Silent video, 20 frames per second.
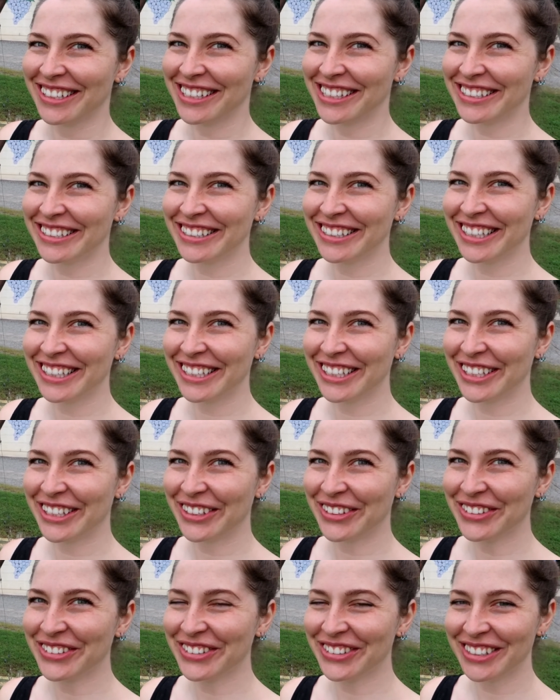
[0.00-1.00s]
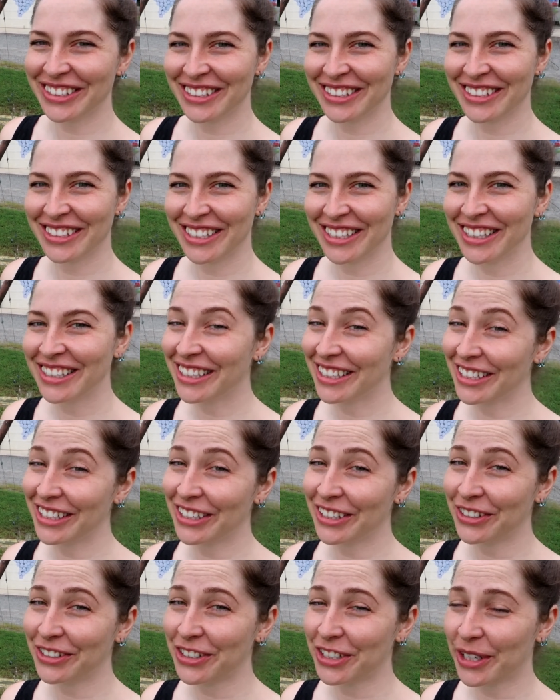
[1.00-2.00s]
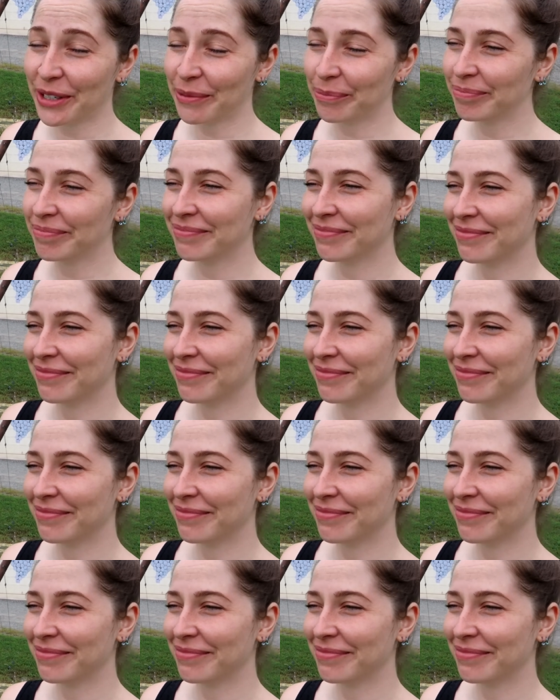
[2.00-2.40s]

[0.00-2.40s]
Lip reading: Isn't that cute? They did a good job.